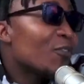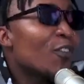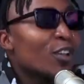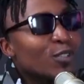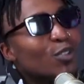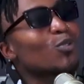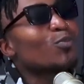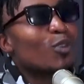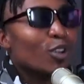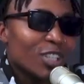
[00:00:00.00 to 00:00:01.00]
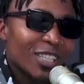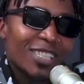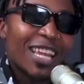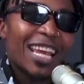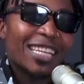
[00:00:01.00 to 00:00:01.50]
the first 2
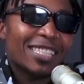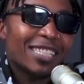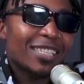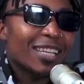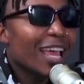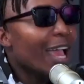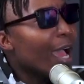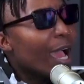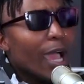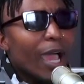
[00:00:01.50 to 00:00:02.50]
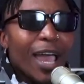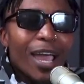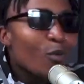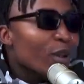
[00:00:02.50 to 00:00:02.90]
projects that I did. Yeah.